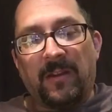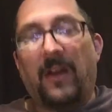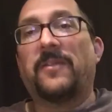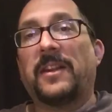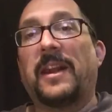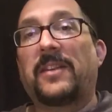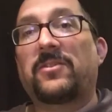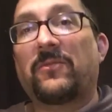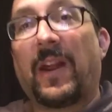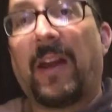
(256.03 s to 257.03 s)
of the
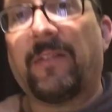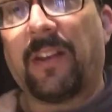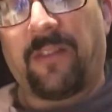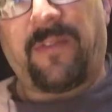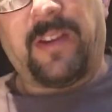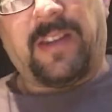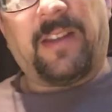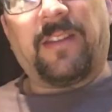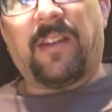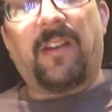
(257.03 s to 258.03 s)
next round that you're feeding
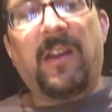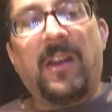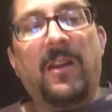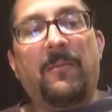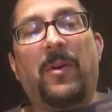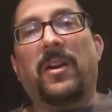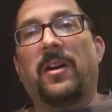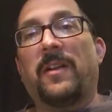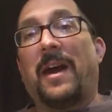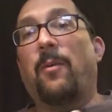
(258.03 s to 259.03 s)
in there.
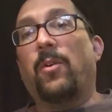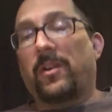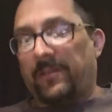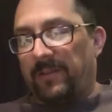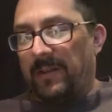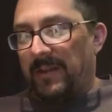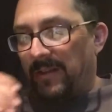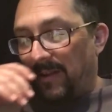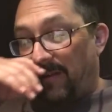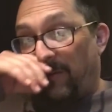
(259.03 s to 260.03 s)
But that worked.
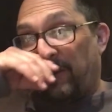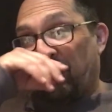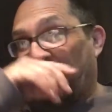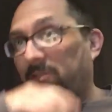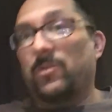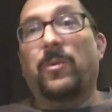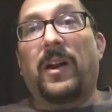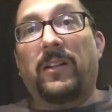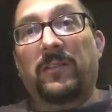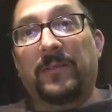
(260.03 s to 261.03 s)
That works all too
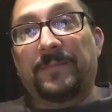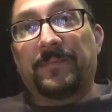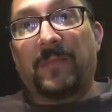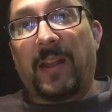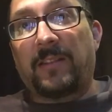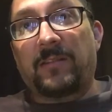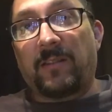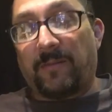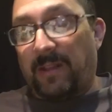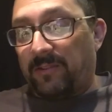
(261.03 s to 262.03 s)
well. That's
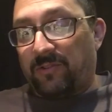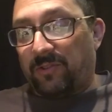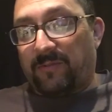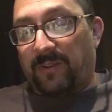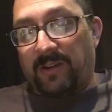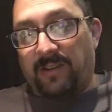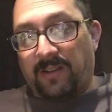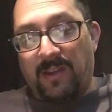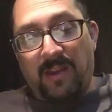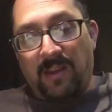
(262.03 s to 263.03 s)
just
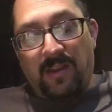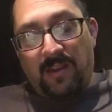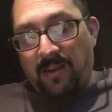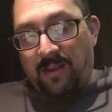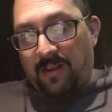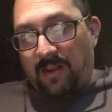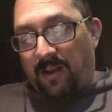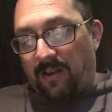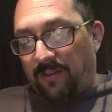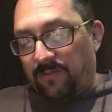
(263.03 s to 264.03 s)
frightening.
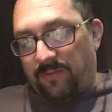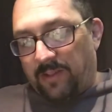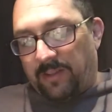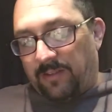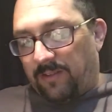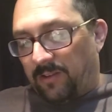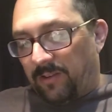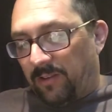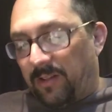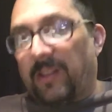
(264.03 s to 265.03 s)
You really
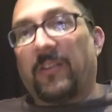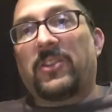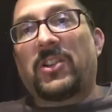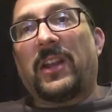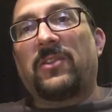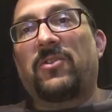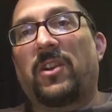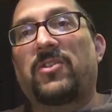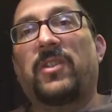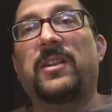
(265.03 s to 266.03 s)
couldn't clear a trench
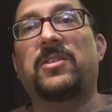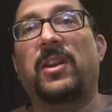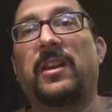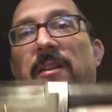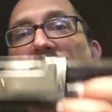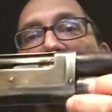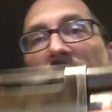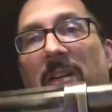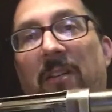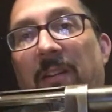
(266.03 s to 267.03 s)

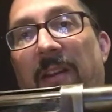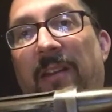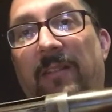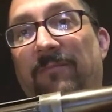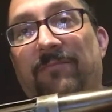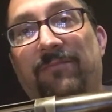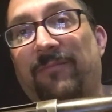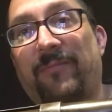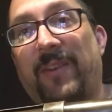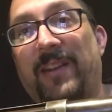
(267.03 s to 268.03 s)
any
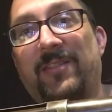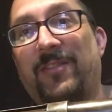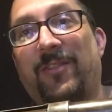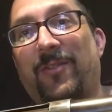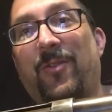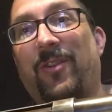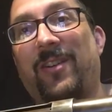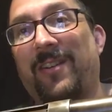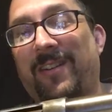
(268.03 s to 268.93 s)
faster or